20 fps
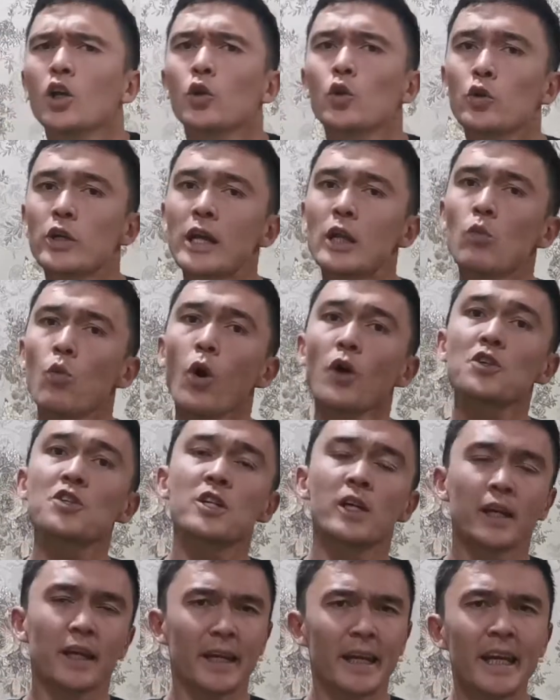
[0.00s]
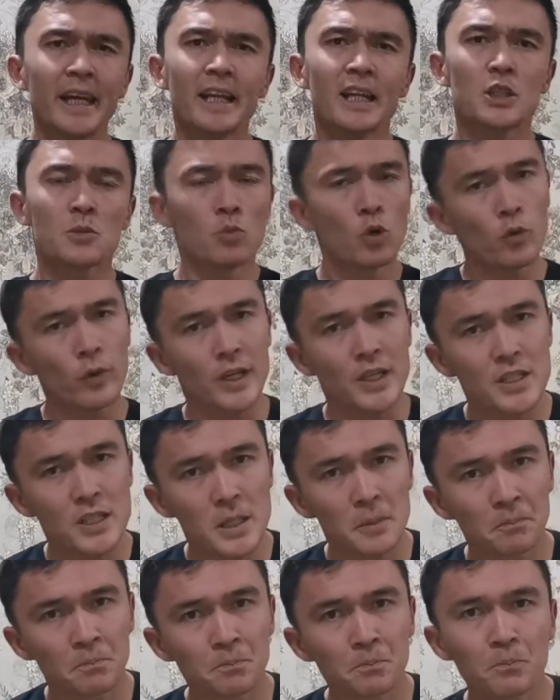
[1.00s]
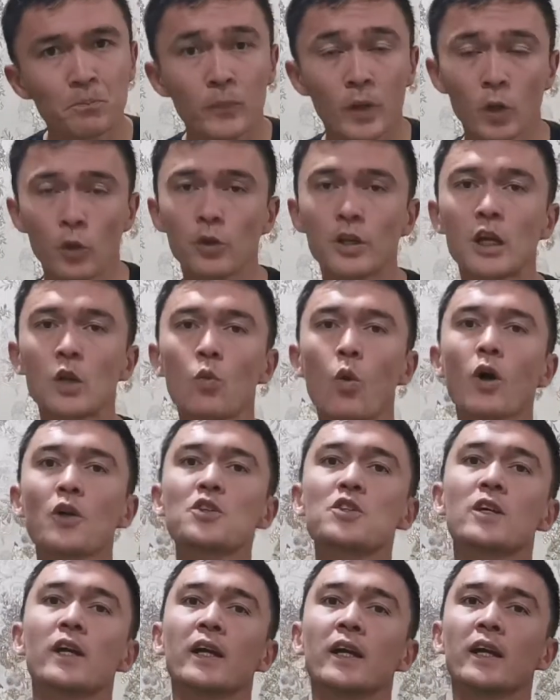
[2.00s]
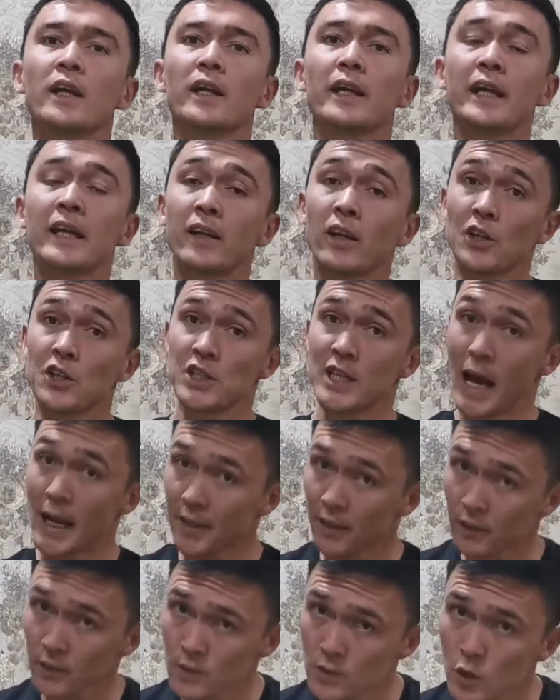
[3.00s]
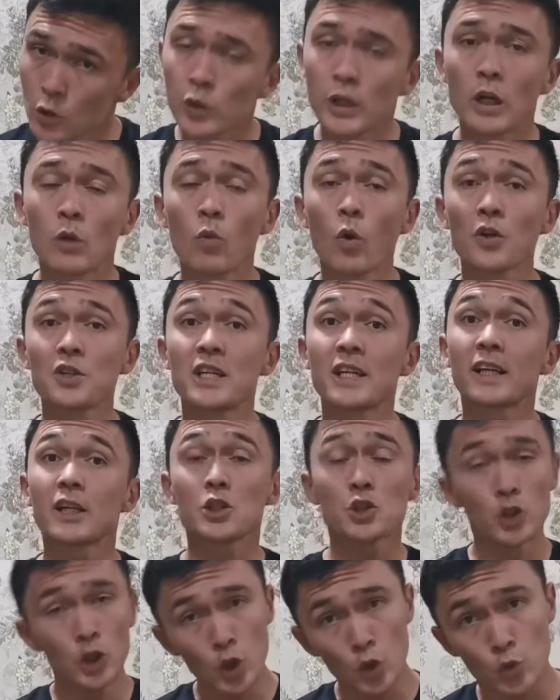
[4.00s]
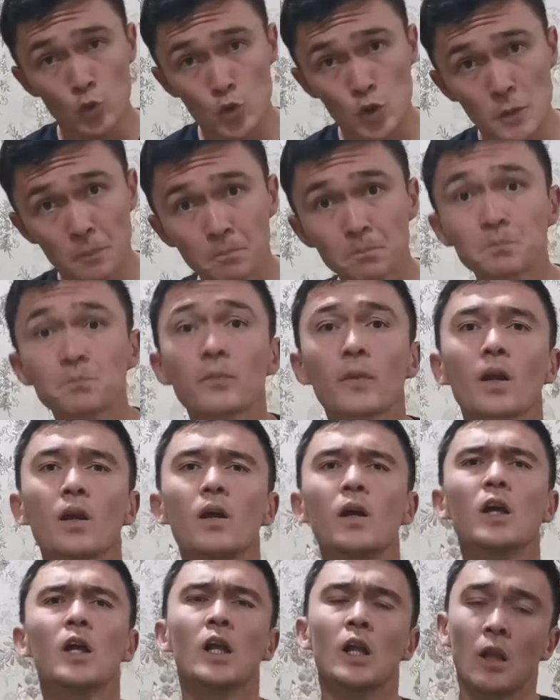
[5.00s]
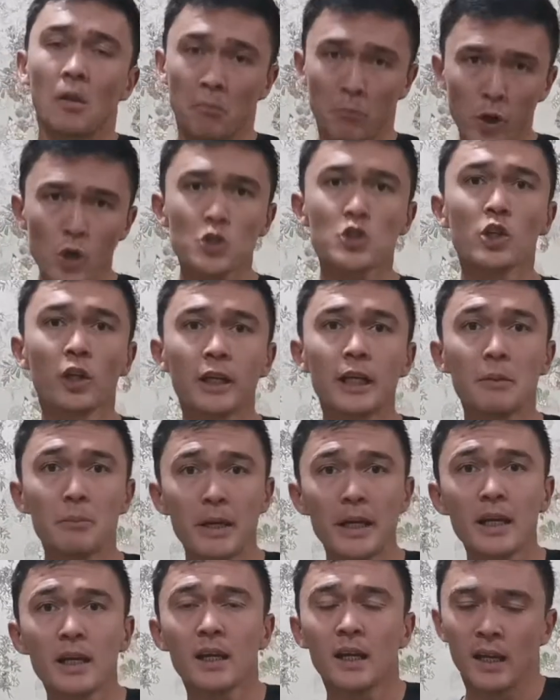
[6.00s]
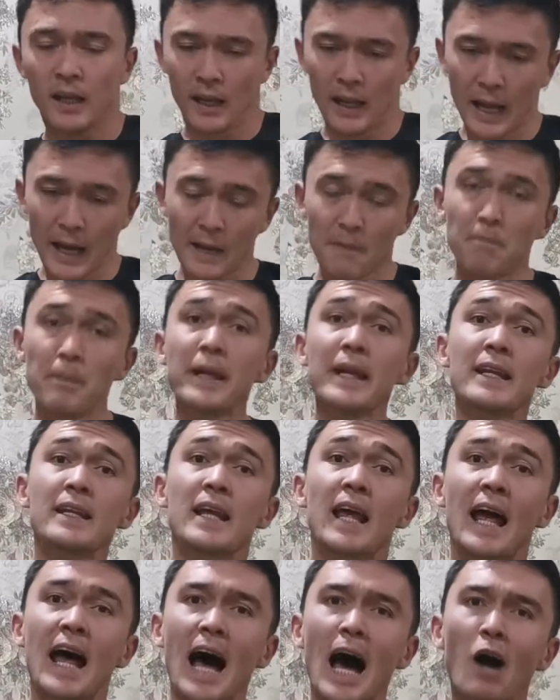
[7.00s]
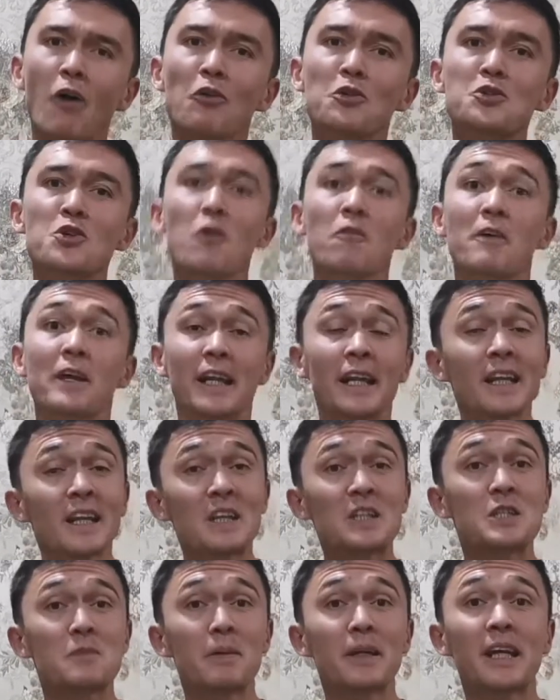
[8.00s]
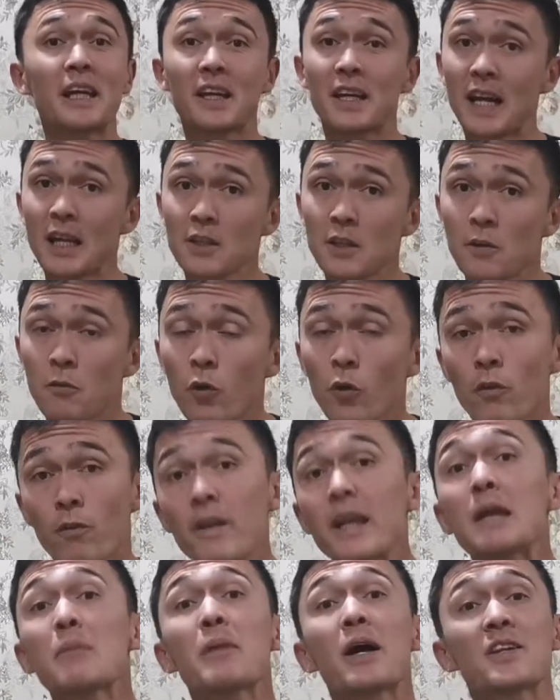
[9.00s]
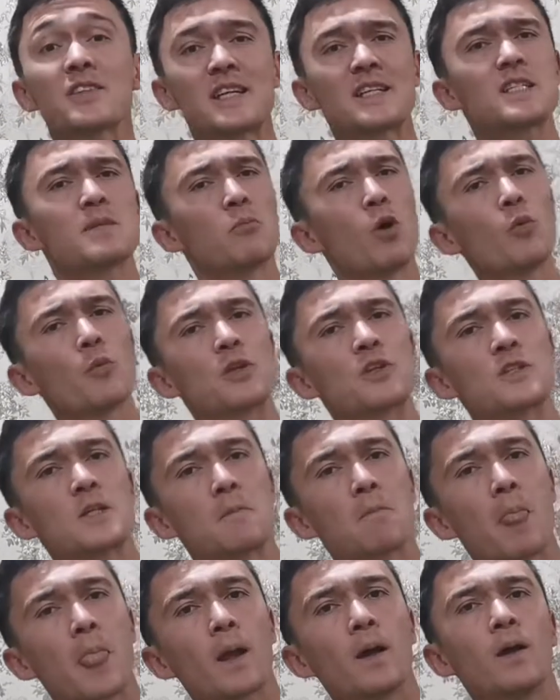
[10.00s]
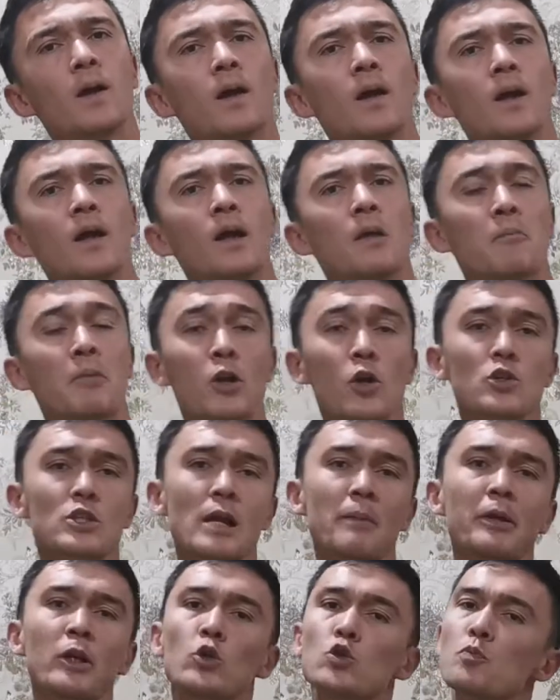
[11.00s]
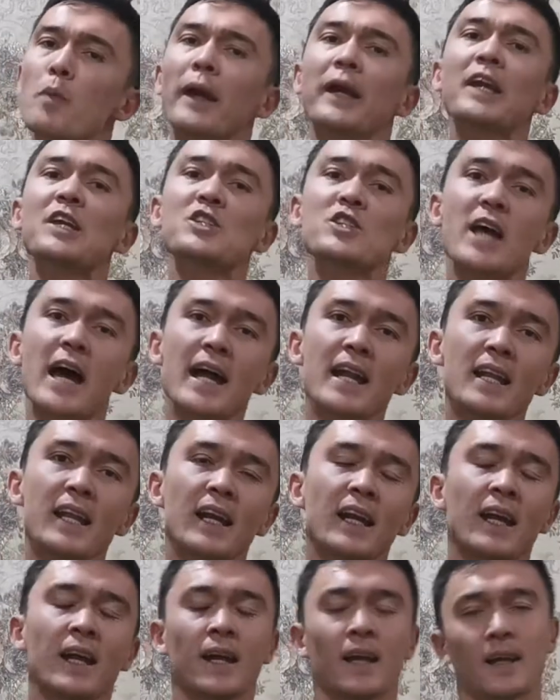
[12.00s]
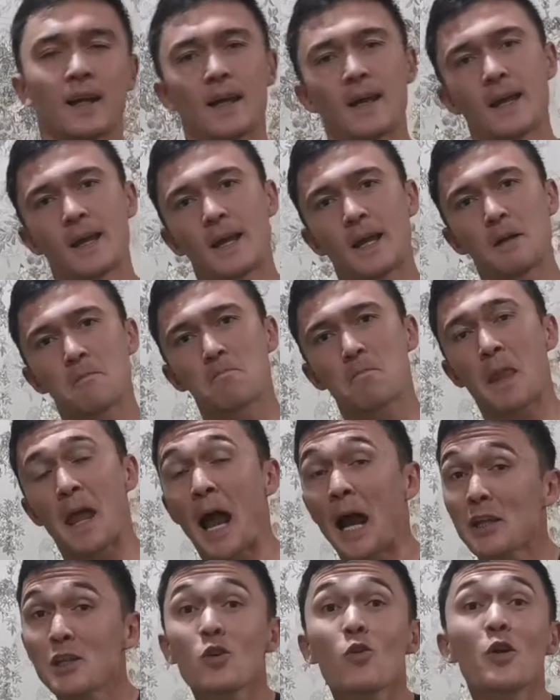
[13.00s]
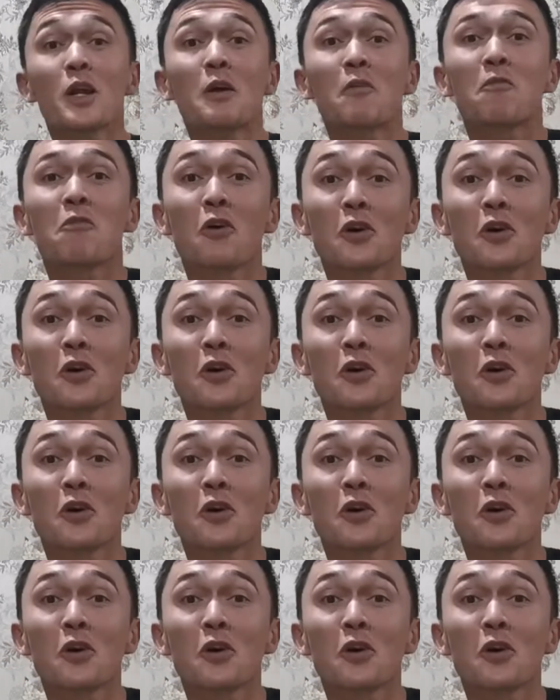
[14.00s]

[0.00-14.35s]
you can watch English movies, you can watch English channels, you can watch English news. Personally, I've been out of an English speaking country for 3 months at the moment. Because I'm in Uzbekistan, I don't